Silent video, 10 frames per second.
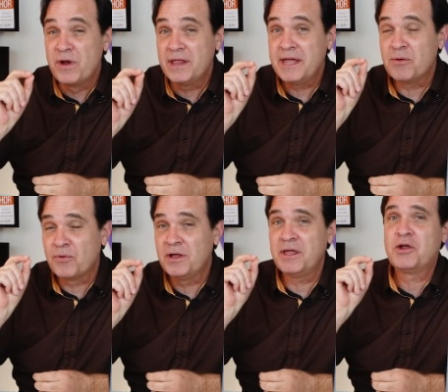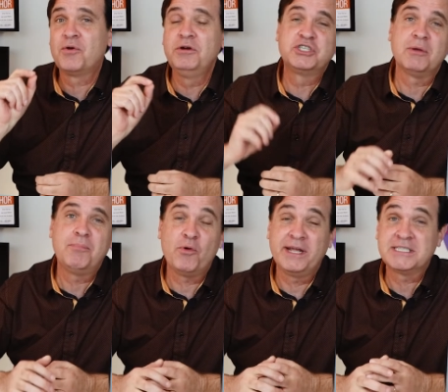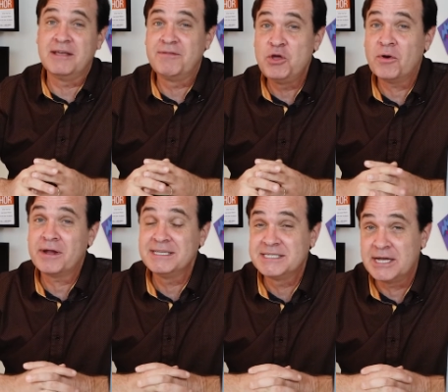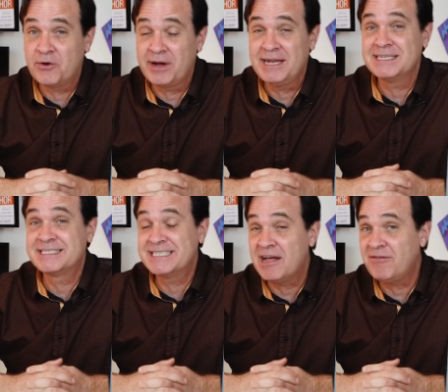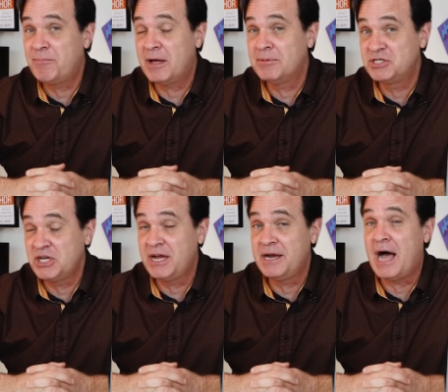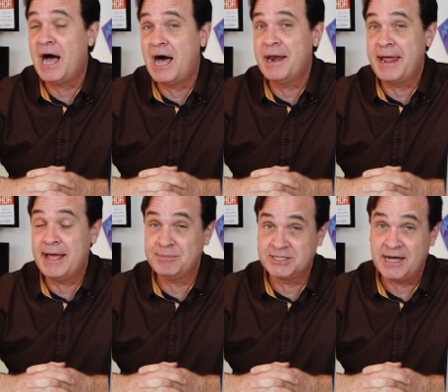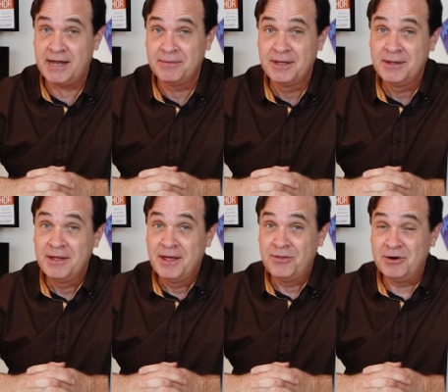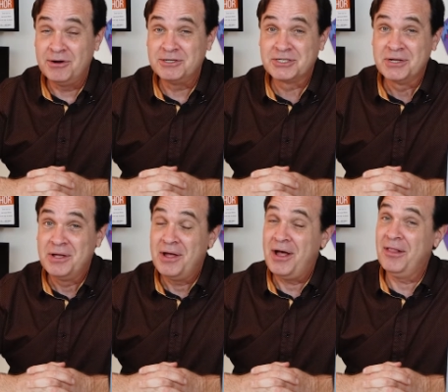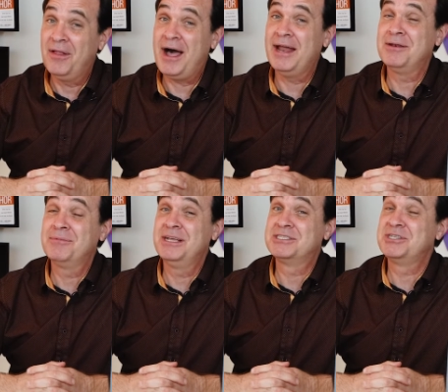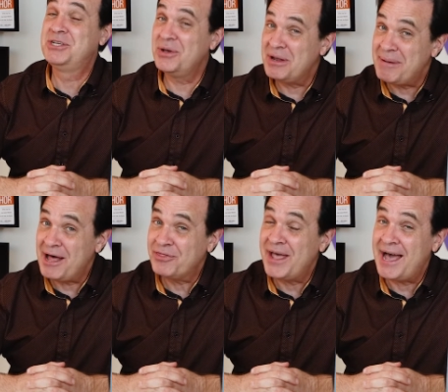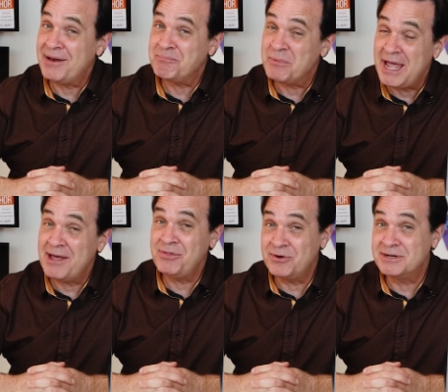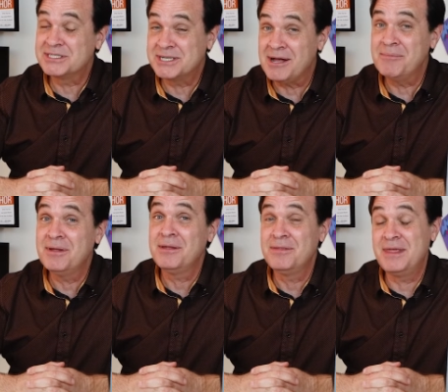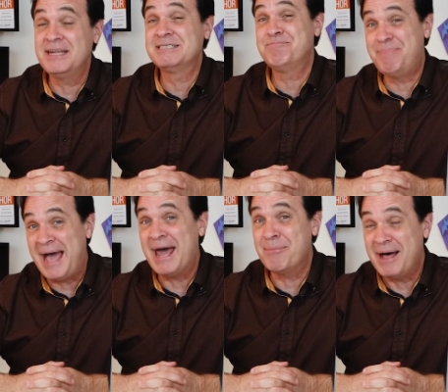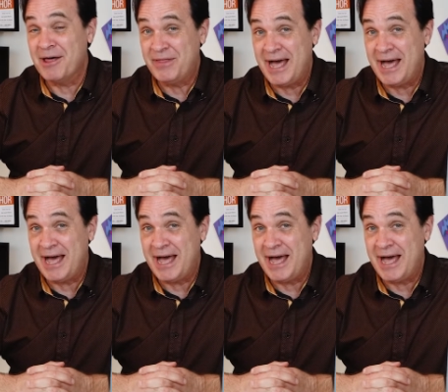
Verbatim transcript: really, really crucial points if you are considering self publishing on Amazon. There's a lot that's good about that, and there is some that is bad about